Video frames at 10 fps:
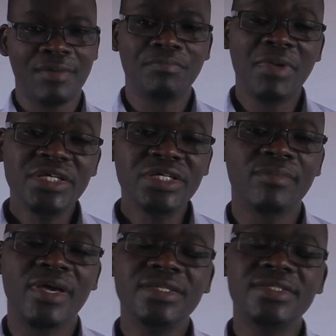
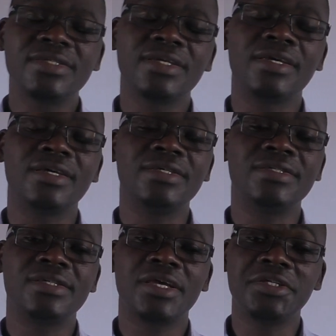Measurements
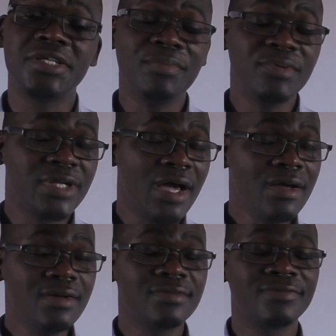is a
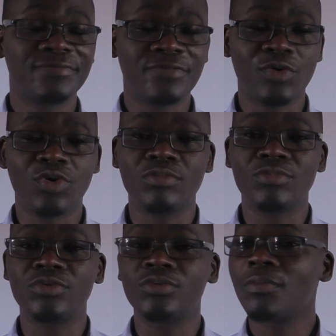chapter
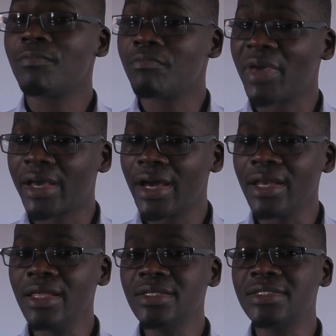from
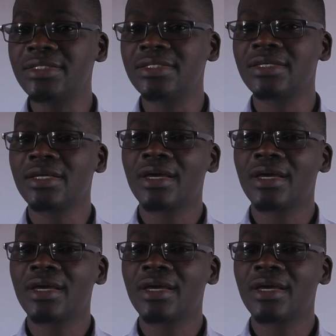mechanics